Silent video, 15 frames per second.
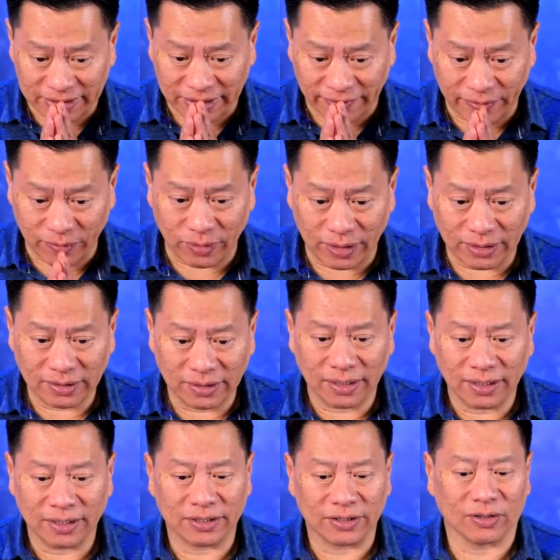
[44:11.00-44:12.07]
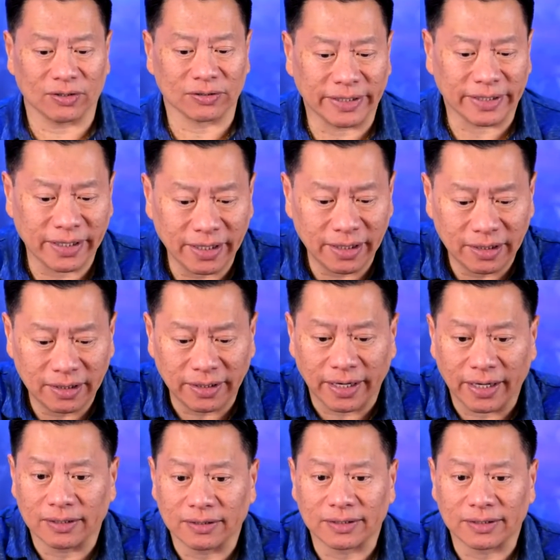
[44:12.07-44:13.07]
Namaste, everyone. You all take care,